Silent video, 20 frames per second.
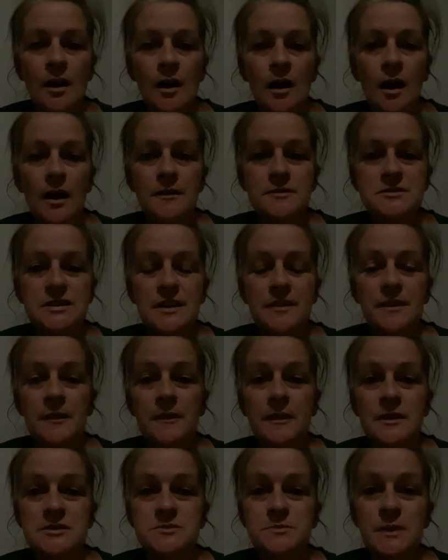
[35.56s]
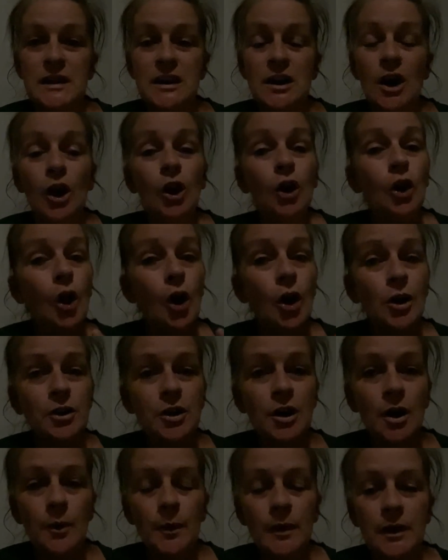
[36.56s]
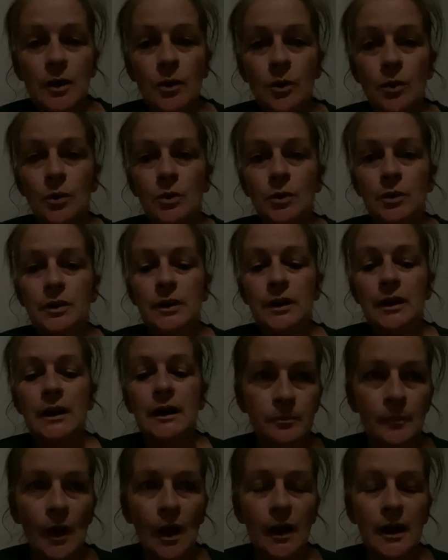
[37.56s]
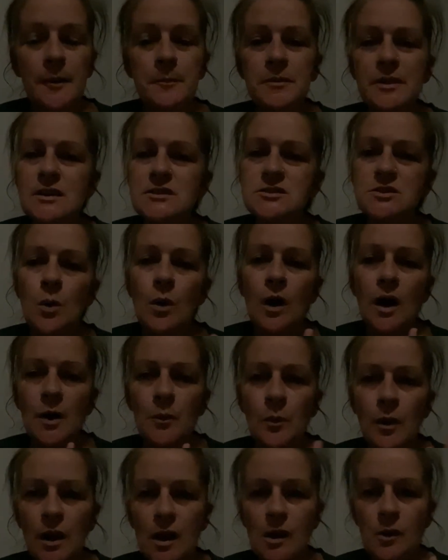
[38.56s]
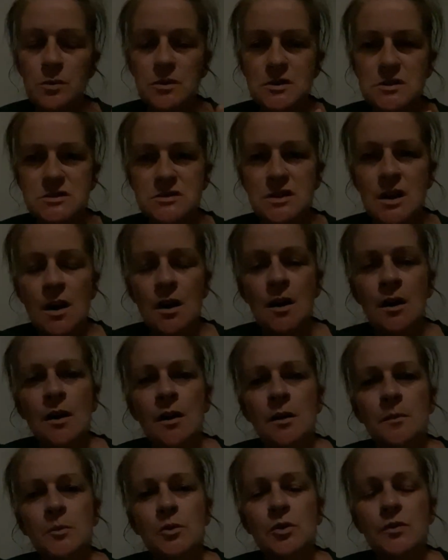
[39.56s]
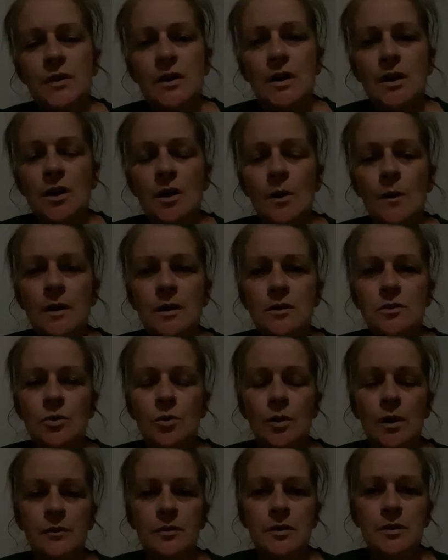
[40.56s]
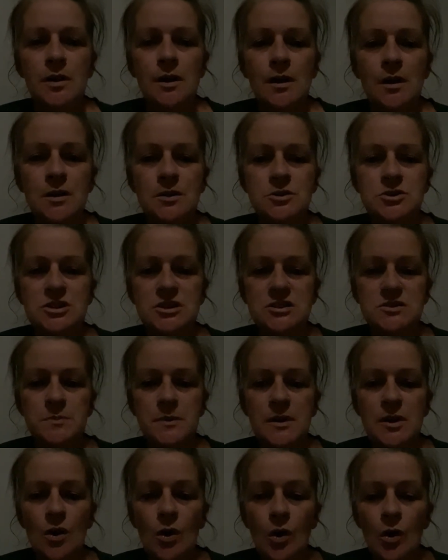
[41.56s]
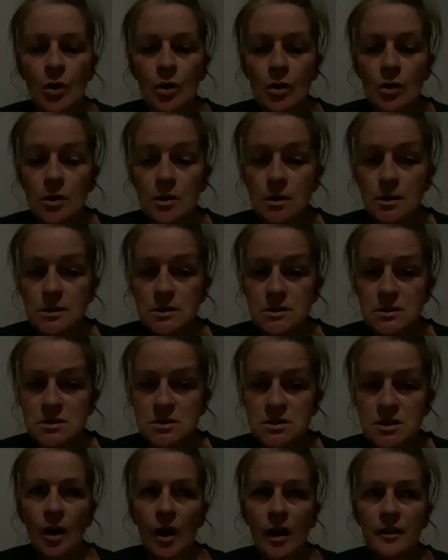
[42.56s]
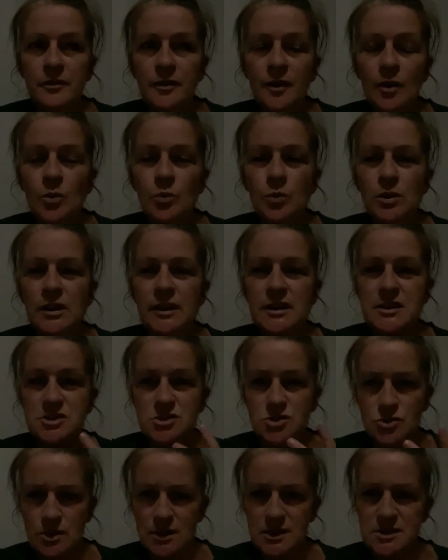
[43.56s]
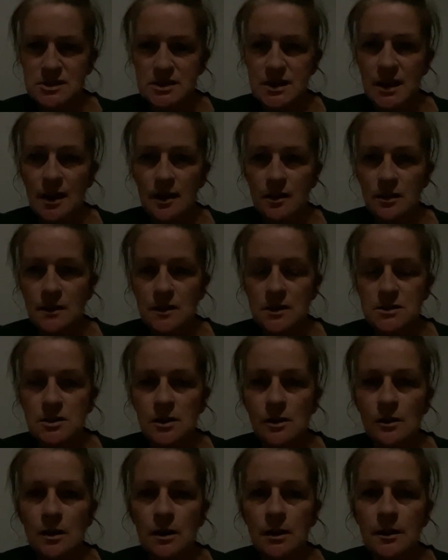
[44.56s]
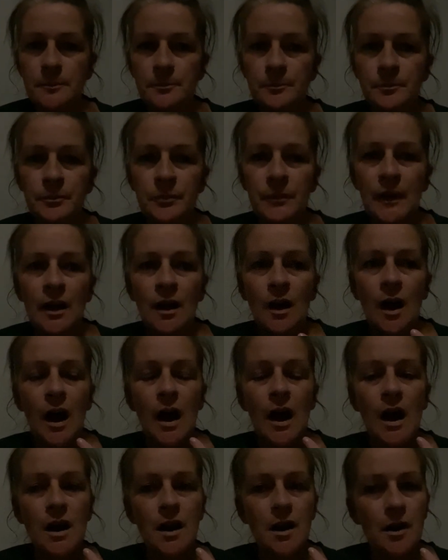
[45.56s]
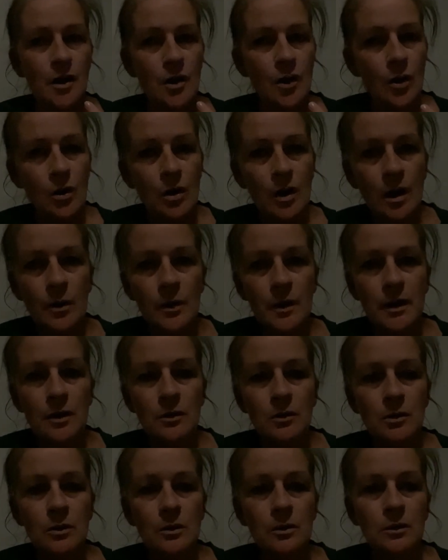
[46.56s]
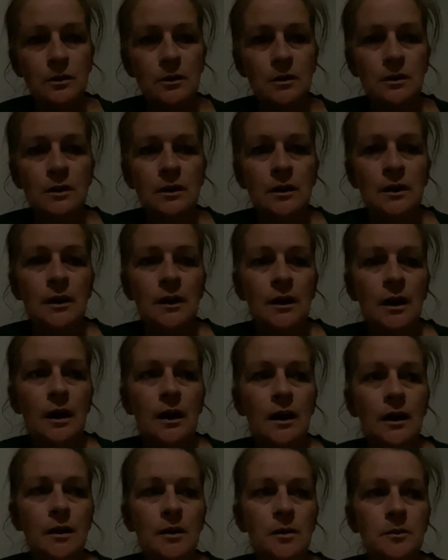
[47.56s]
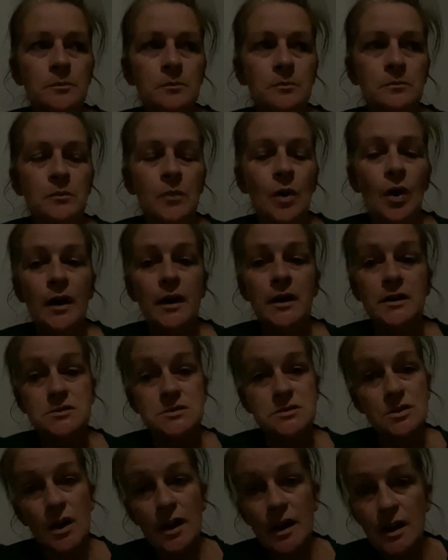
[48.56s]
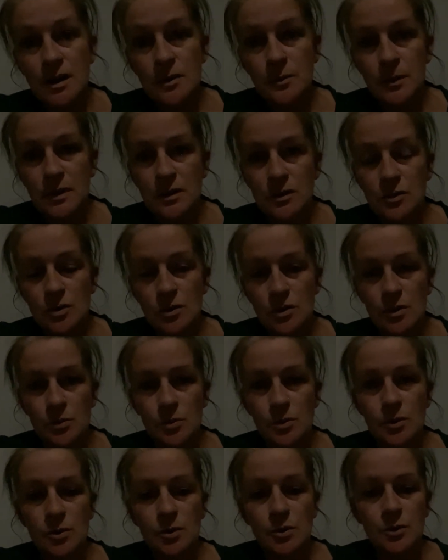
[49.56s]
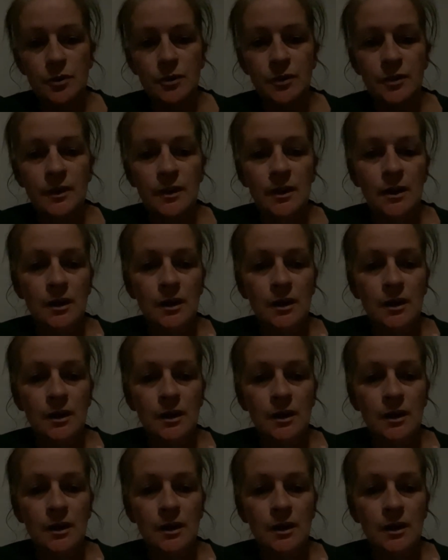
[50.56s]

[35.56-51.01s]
I said that there's been a lot going on. I kept things quiet while I was moving and going through everything just because I felt really stressed out at the time. I had a lot going on. Um, my anxiety went through the roof.